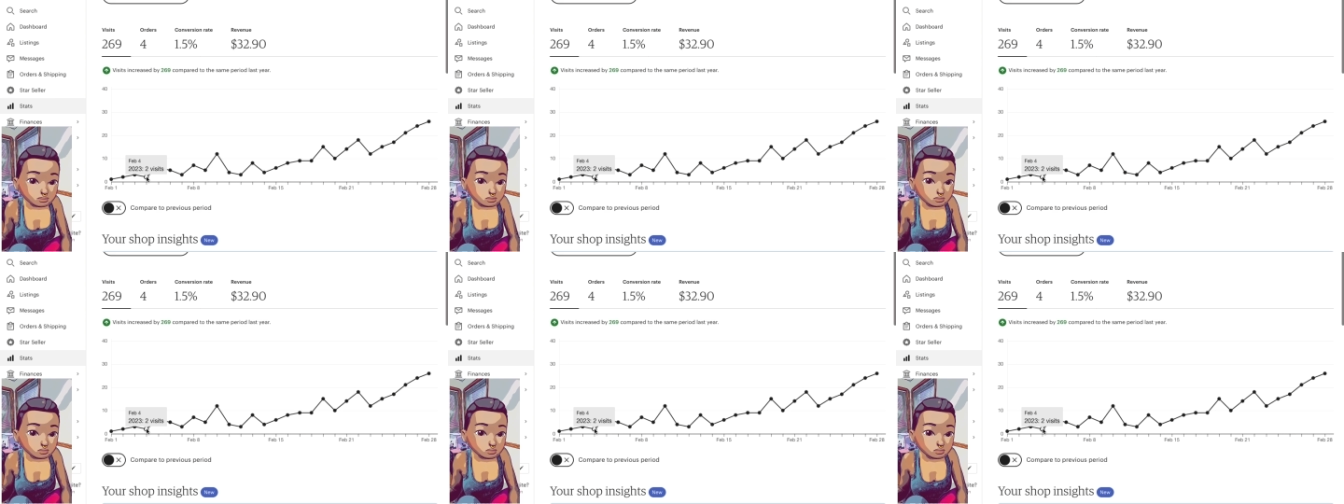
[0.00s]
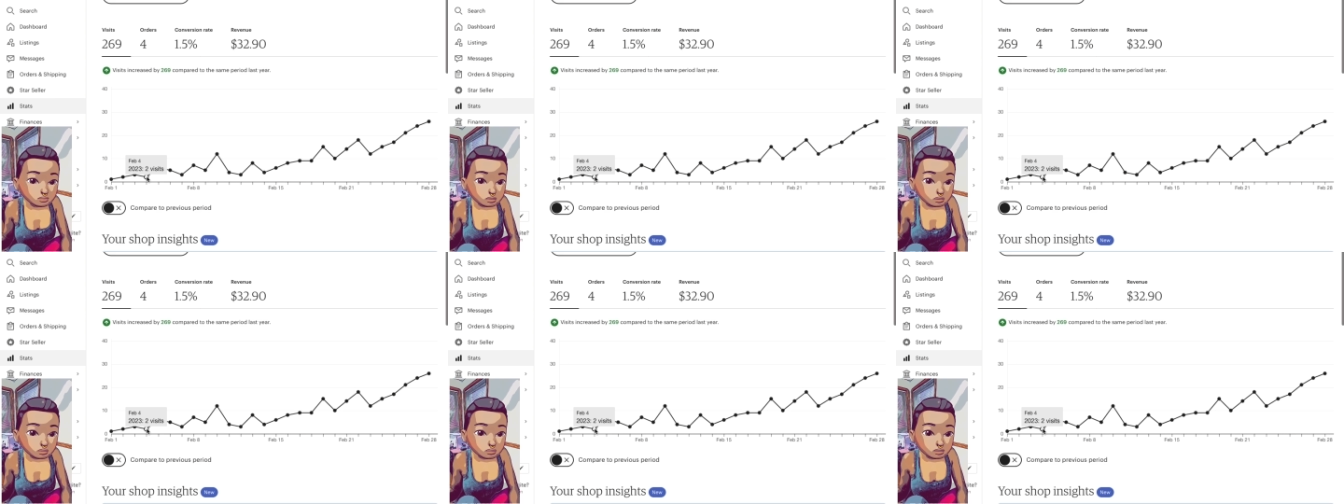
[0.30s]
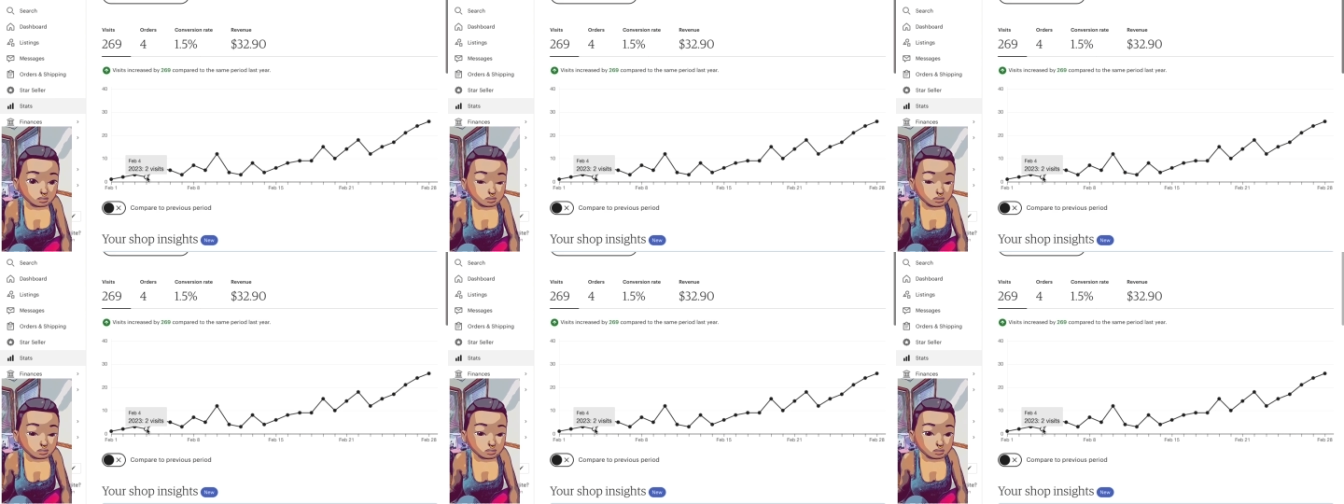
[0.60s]
So
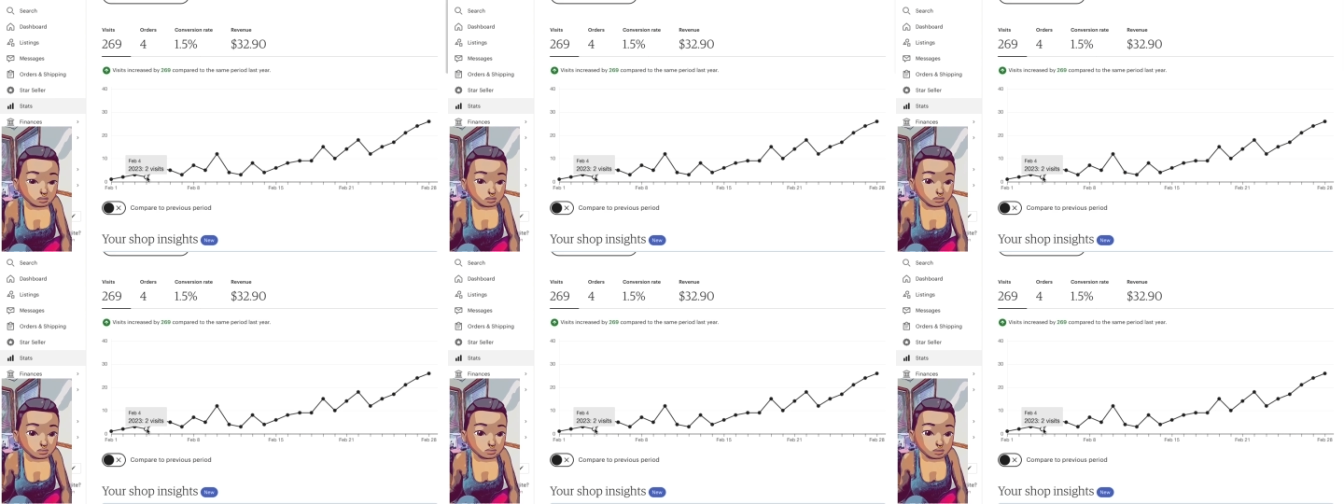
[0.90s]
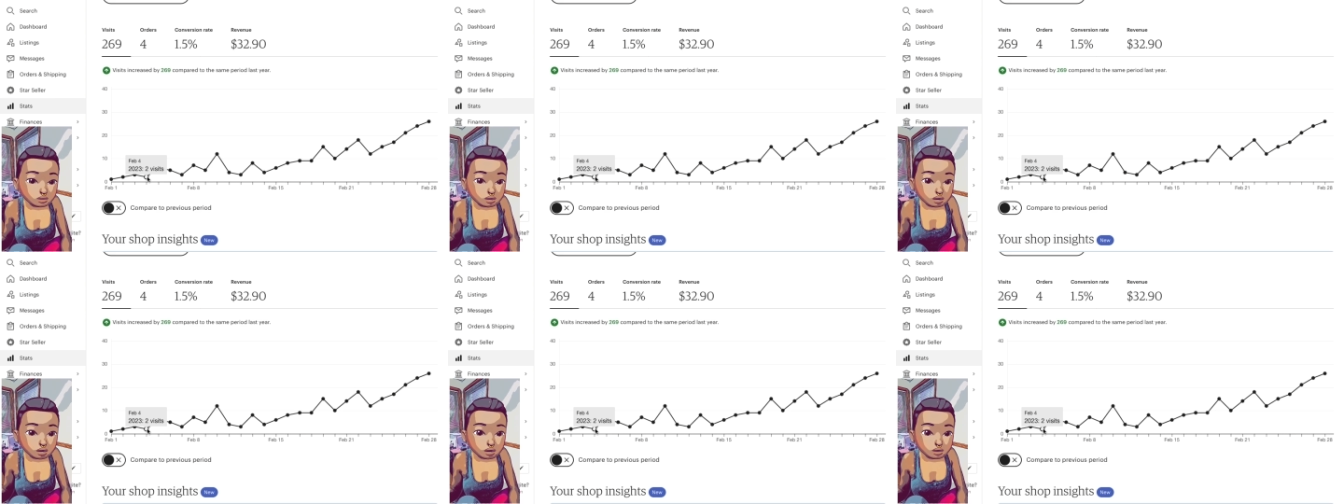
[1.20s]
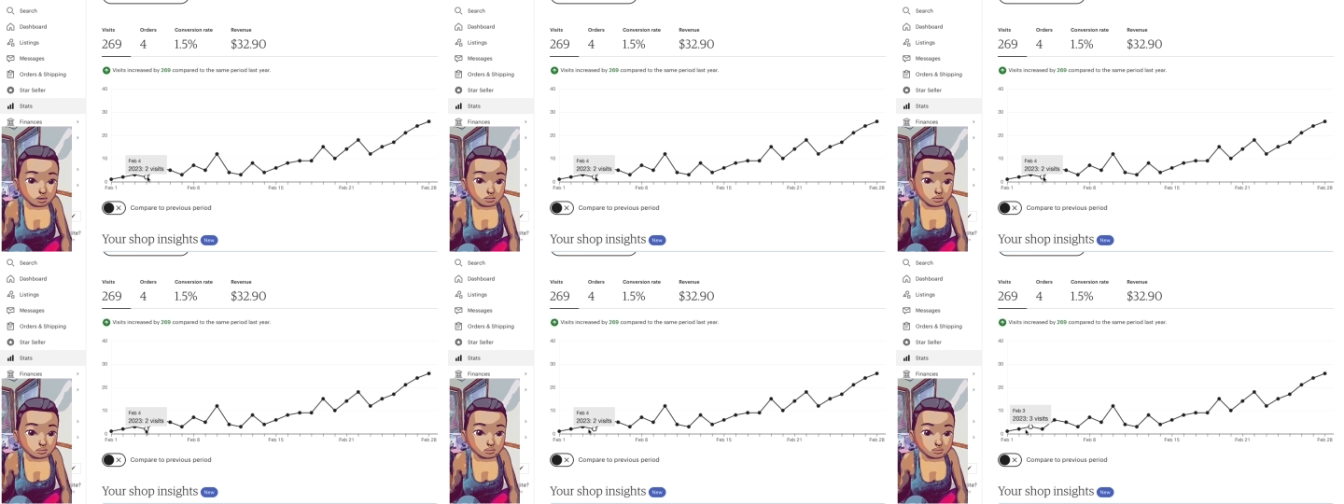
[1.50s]
let's see. So I
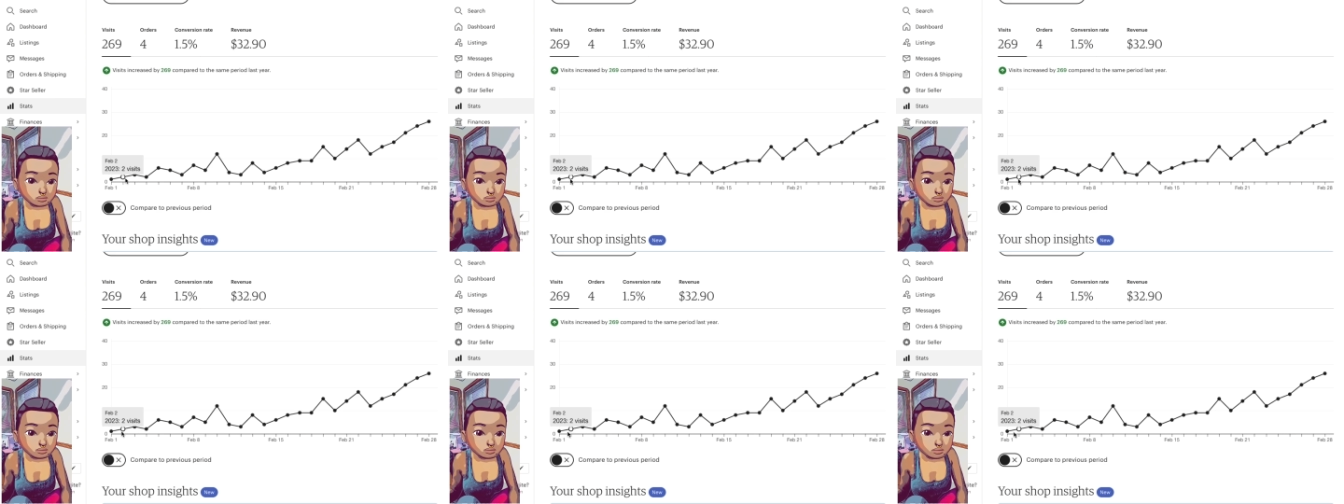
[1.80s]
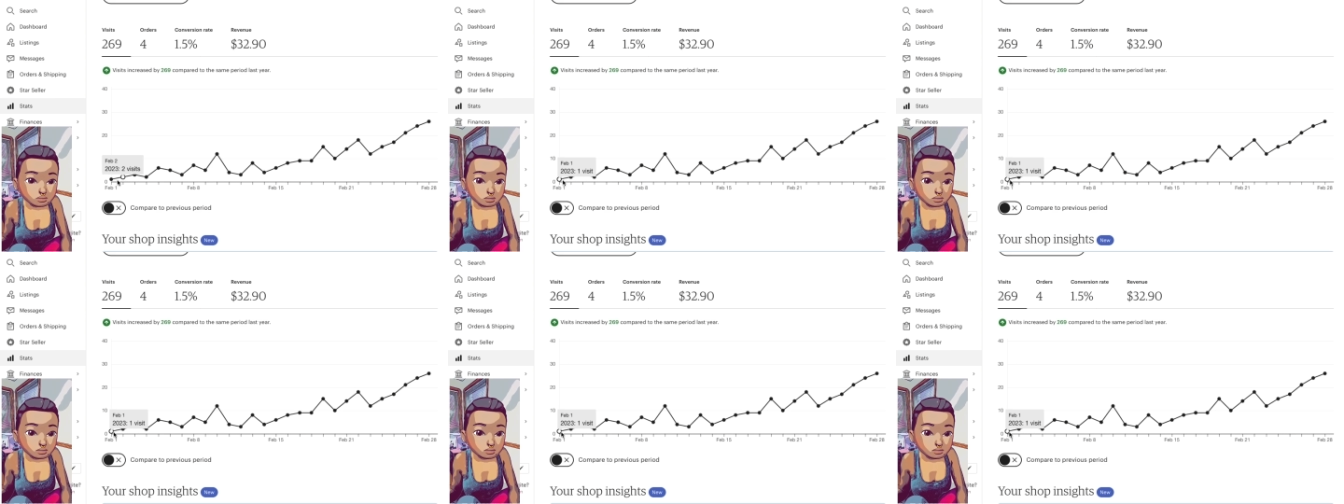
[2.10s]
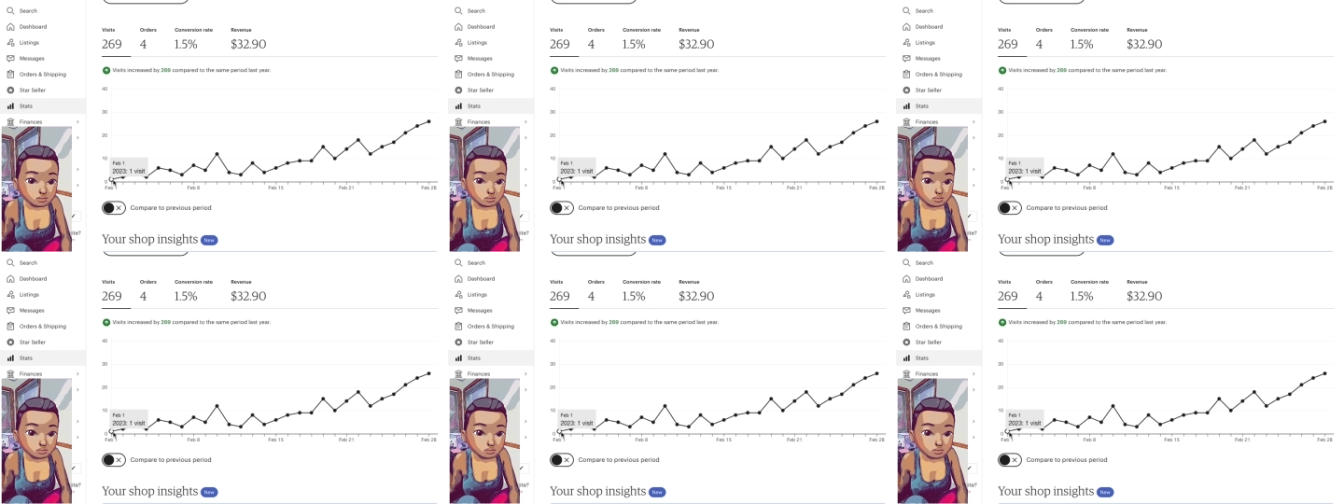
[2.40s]
have
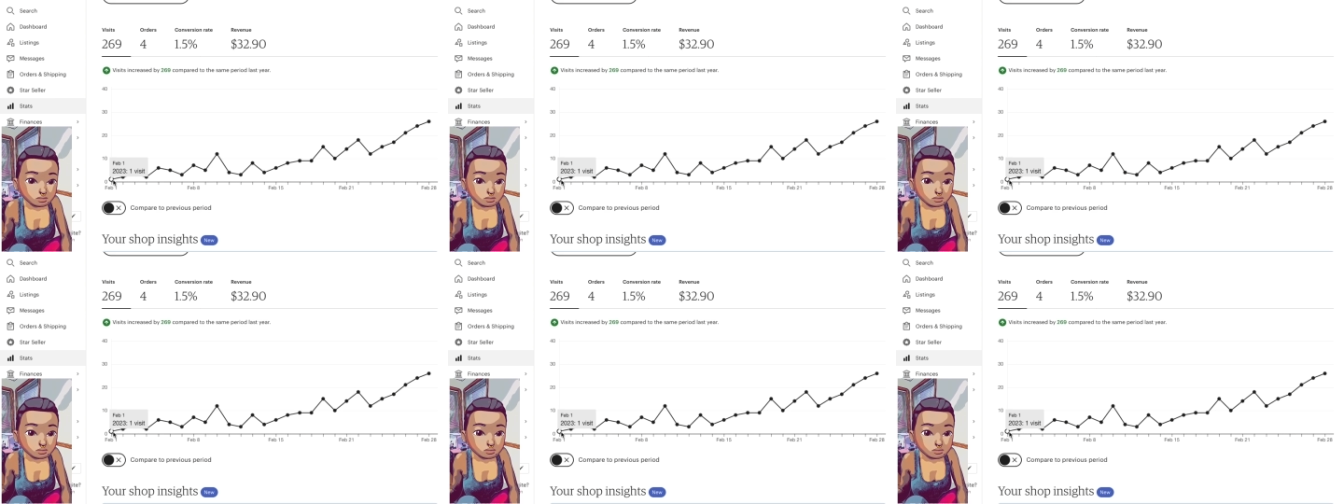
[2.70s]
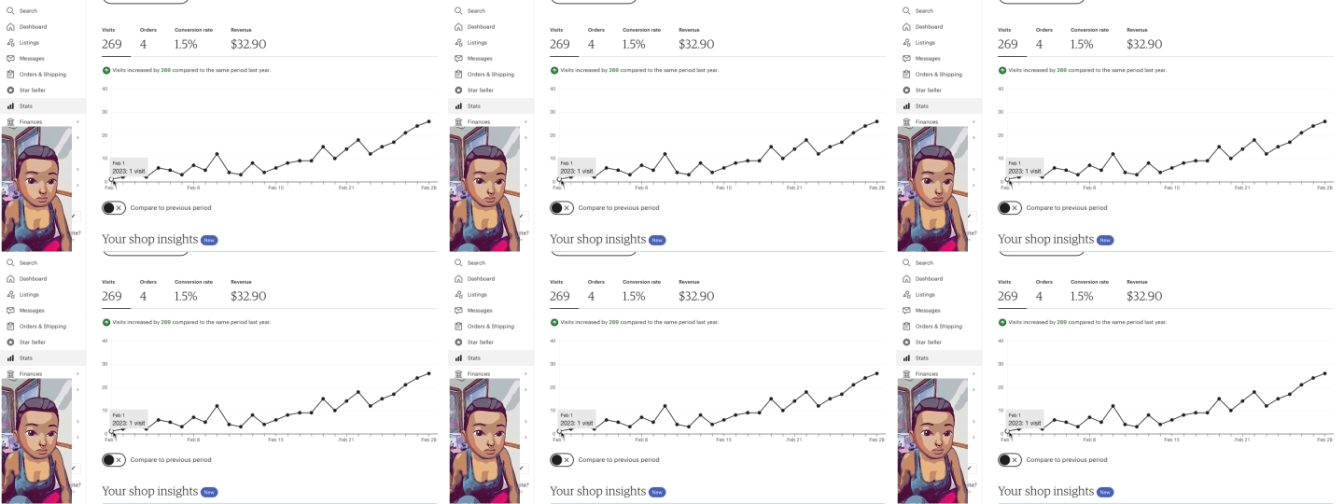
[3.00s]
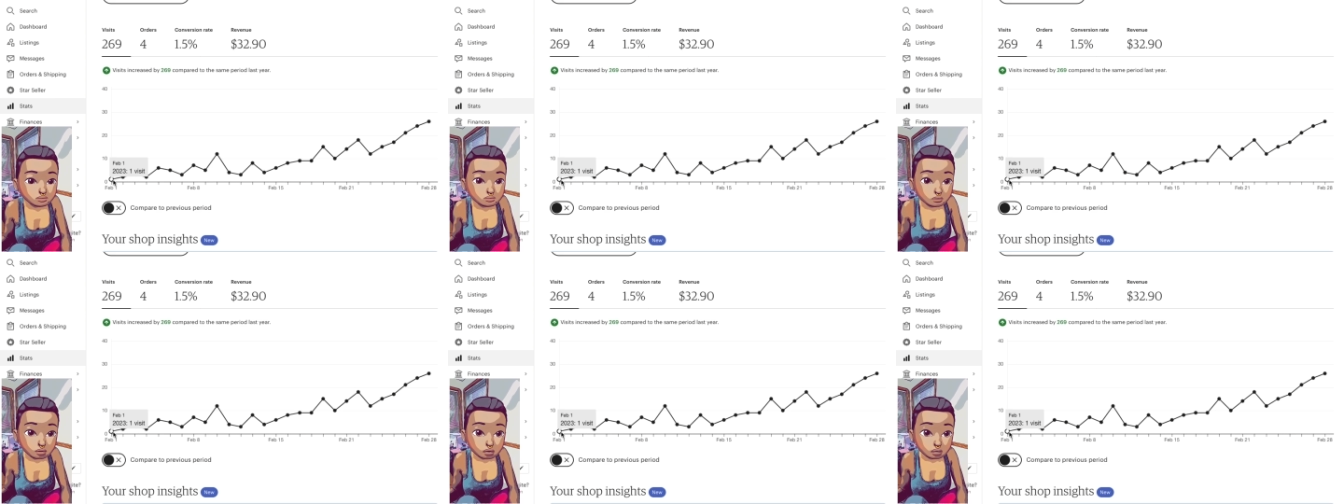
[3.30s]
February
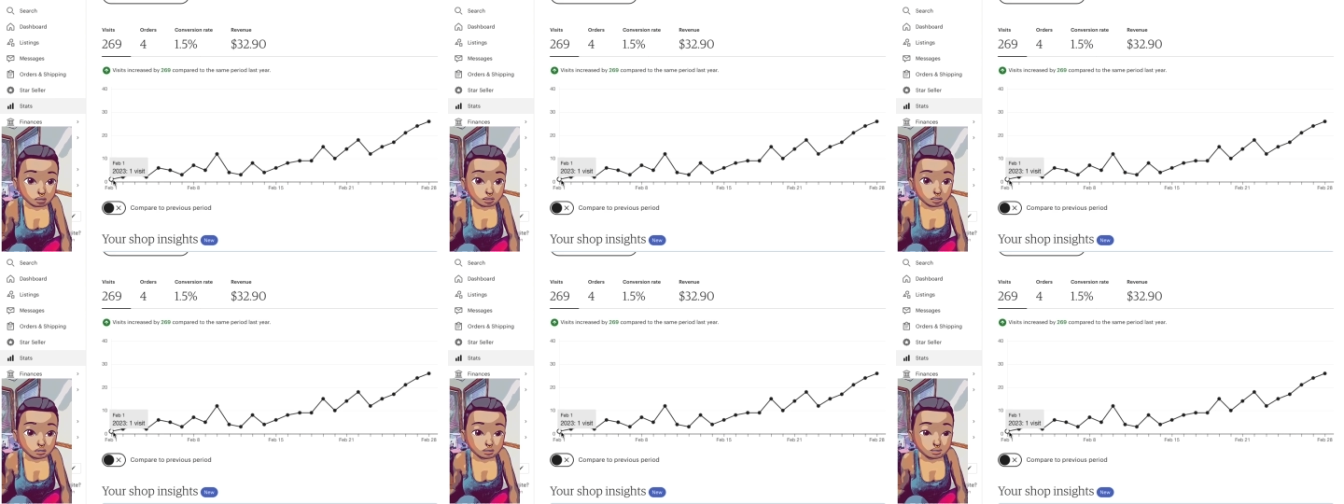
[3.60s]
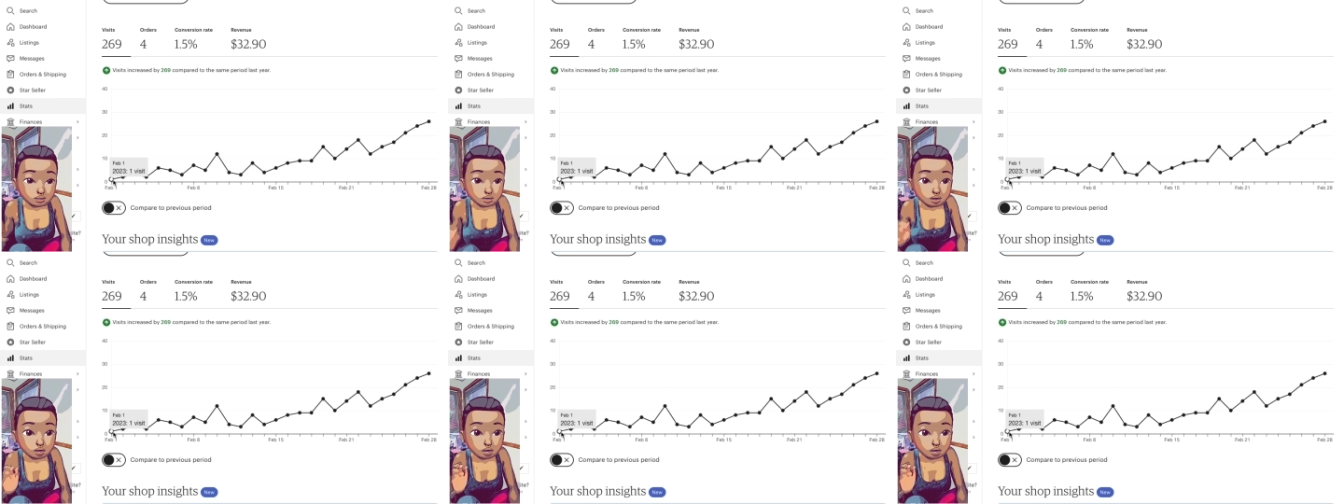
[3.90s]
1st,